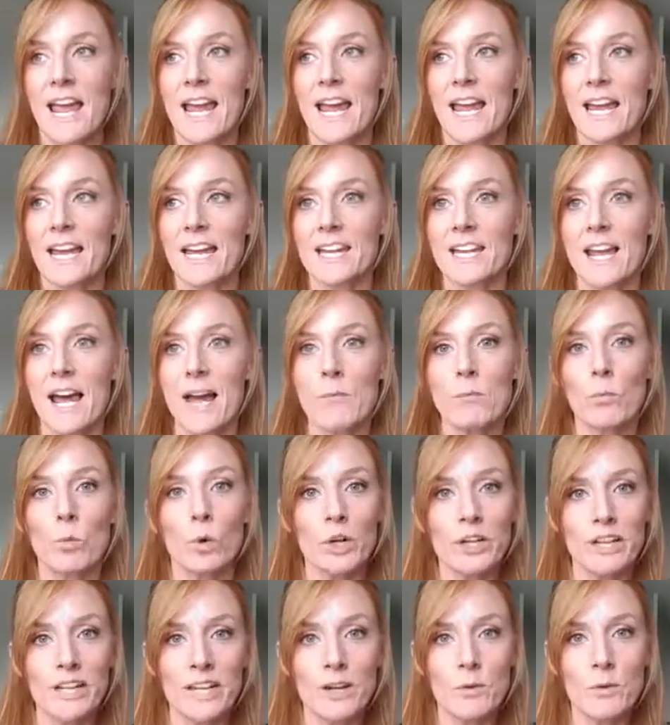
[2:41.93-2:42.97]
And I'm
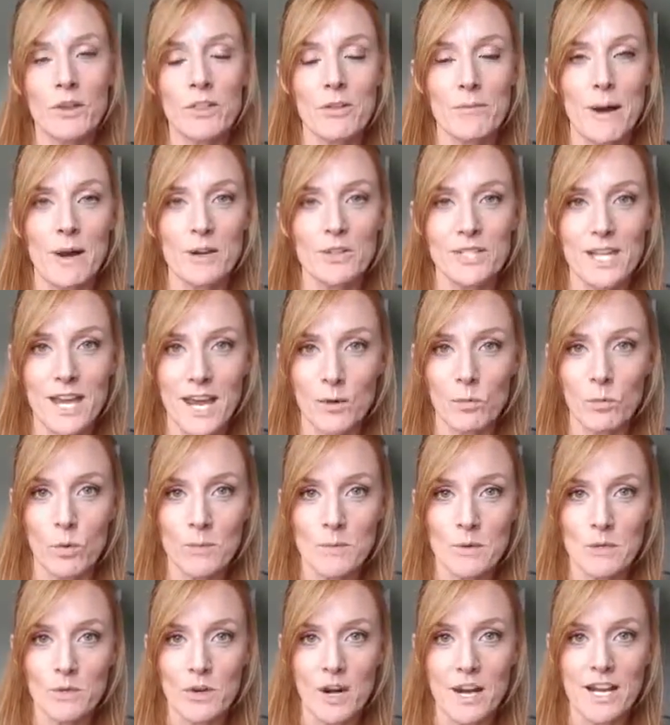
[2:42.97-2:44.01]
working with about 10
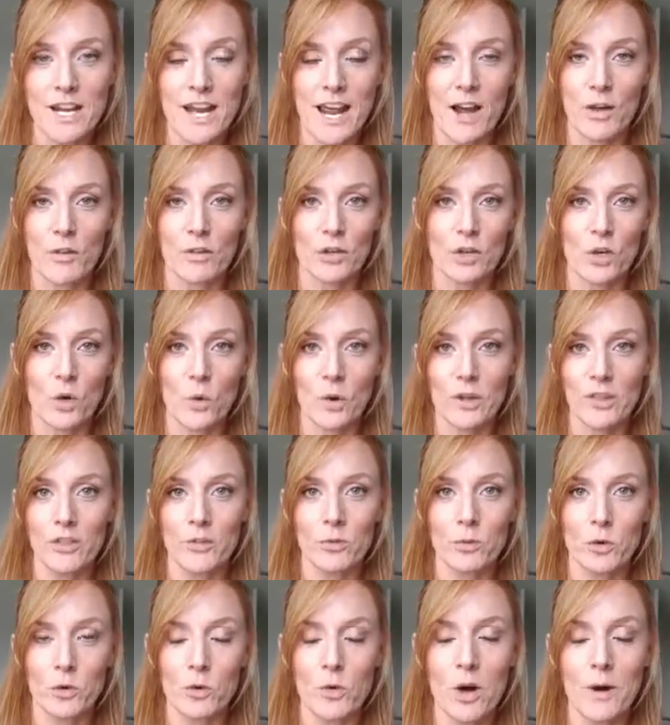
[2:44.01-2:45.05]
women right now. They're going
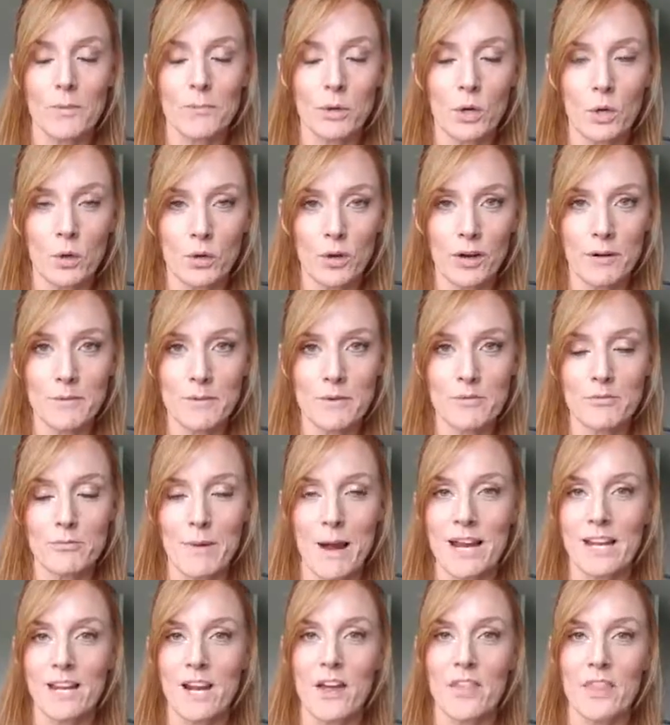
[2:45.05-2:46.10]
through a program of
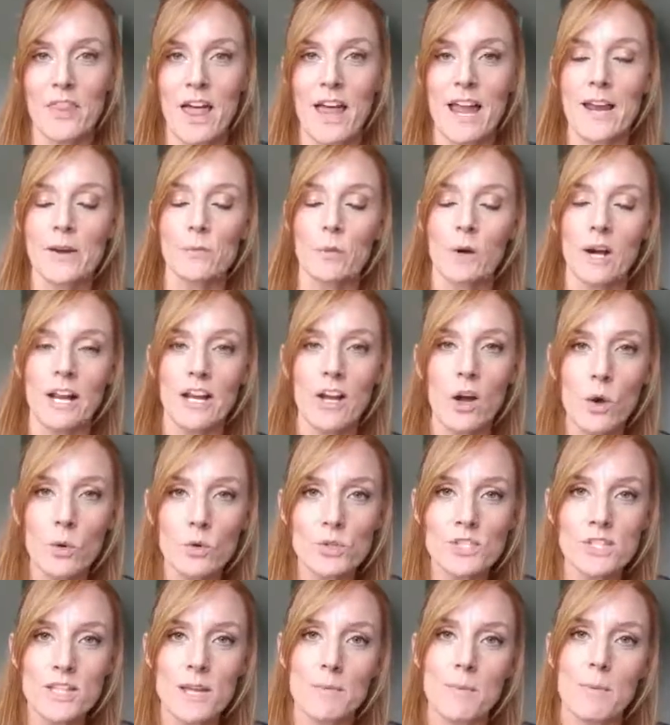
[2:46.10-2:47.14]
mine online where I
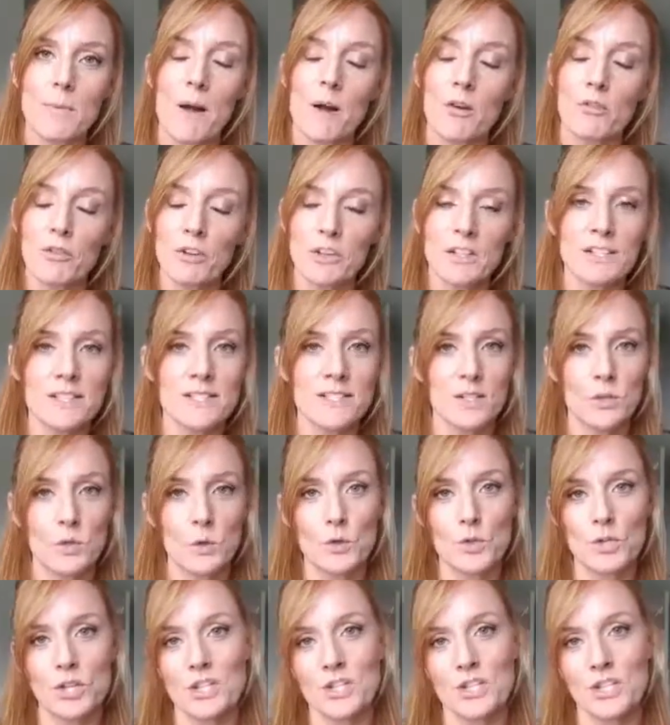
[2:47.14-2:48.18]
coach them about fitness and
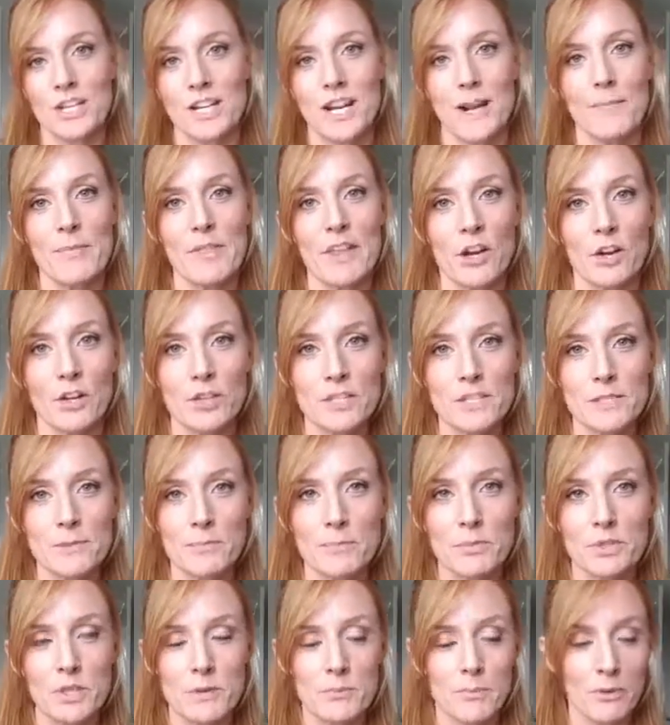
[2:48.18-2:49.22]
nutrition. I'm there
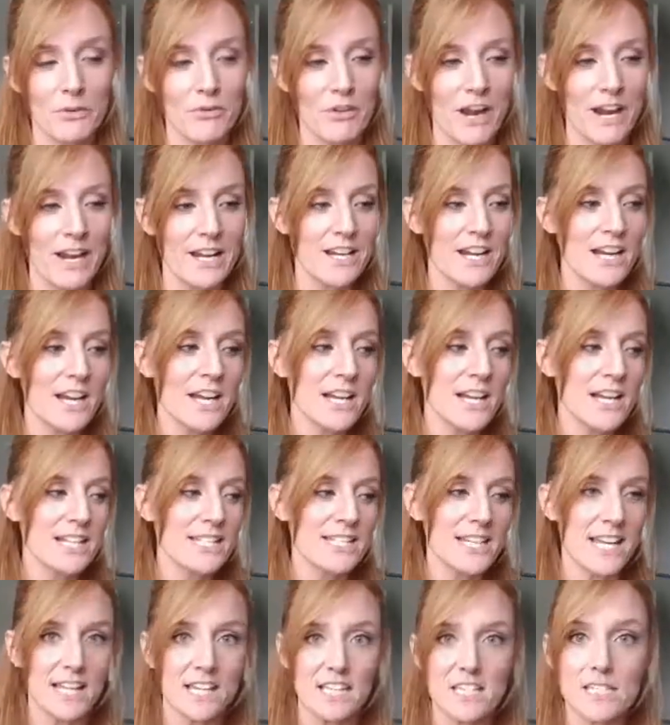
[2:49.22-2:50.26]
to provide
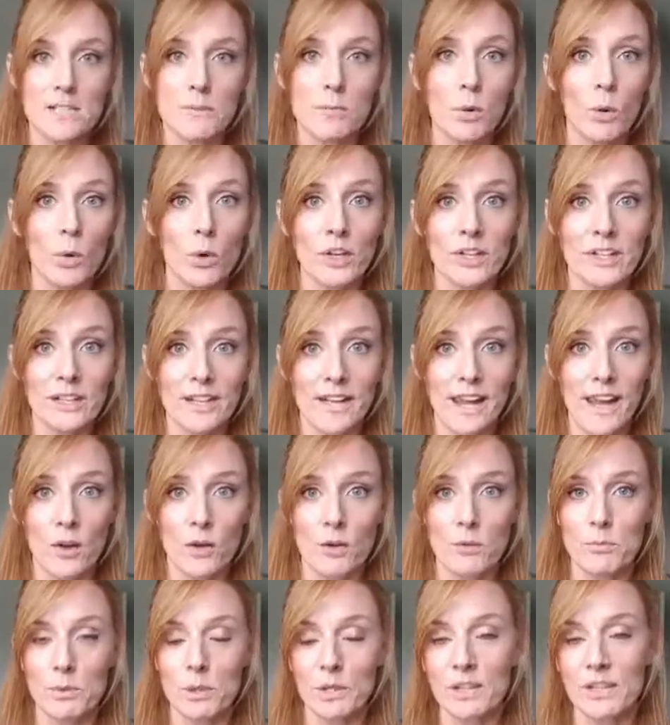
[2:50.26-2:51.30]
daily support and
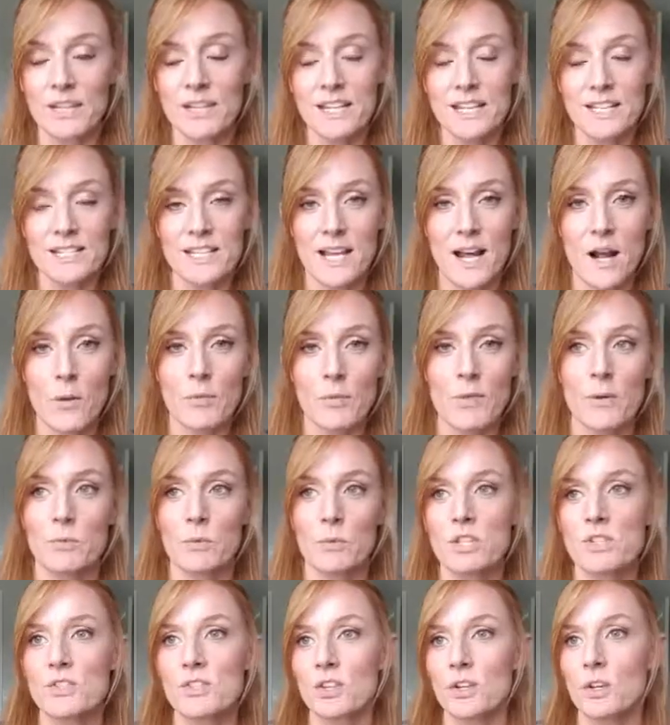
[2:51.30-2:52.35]
accountability to help them
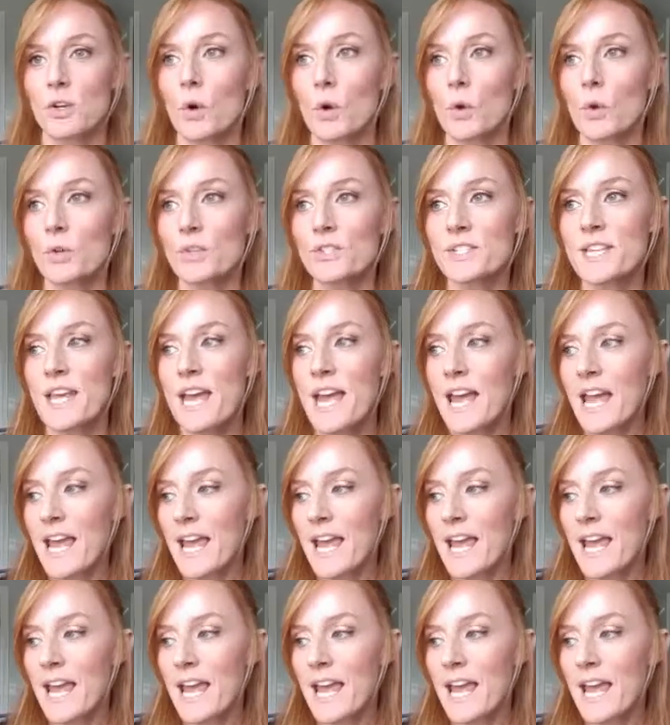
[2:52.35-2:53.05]
reach their goals.